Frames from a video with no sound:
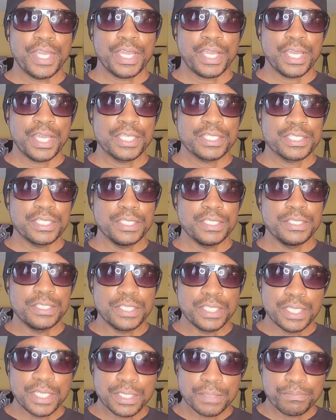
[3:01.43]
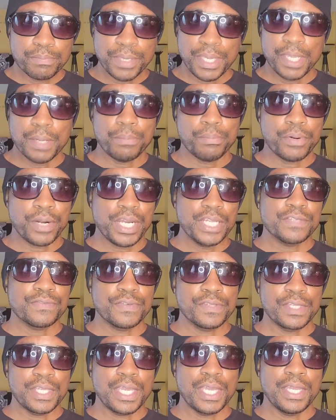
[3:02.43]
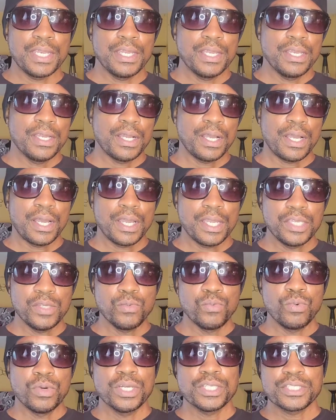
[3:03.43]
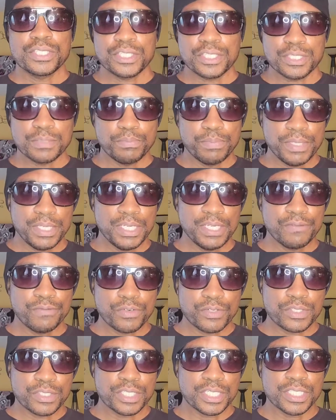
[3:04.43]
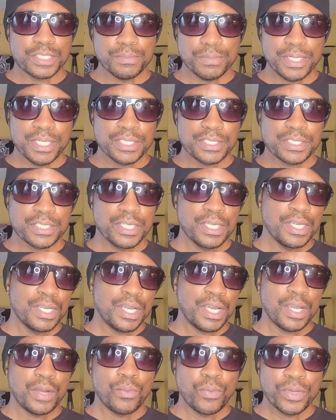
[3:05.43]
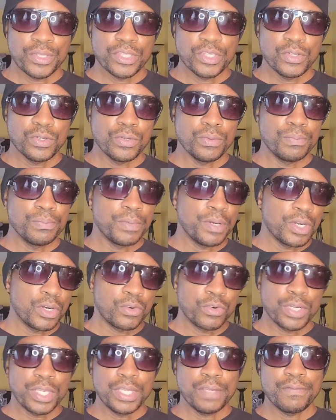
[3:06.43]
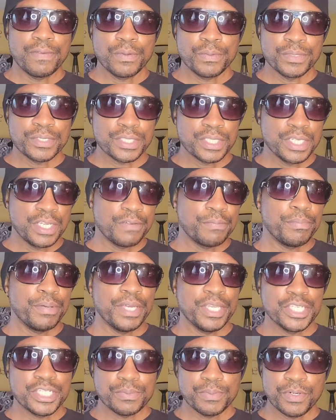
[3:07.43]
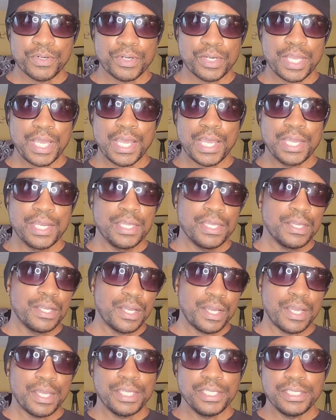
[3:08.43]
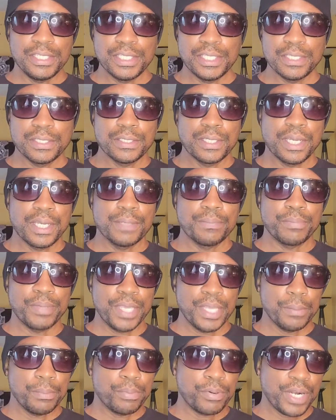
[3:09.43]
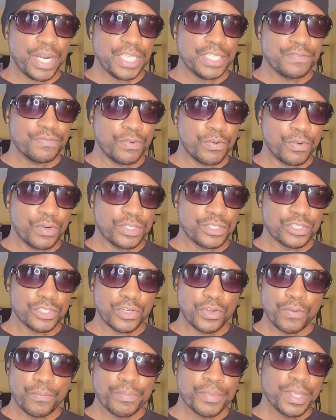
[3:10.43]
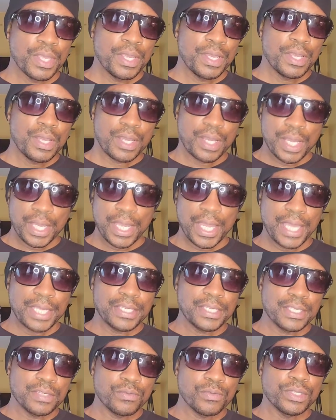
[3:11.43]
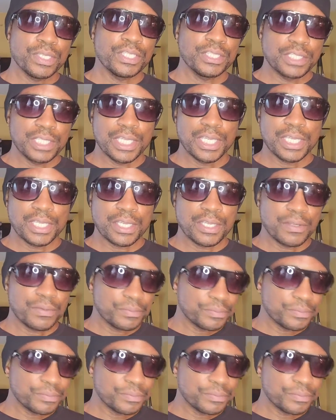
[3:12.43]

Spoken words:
that, guys, he did pay a price for that. He was suspended for 6 months. Whether you agree if it was enough punishment or not, he did pay a price for it. So I didn't really think,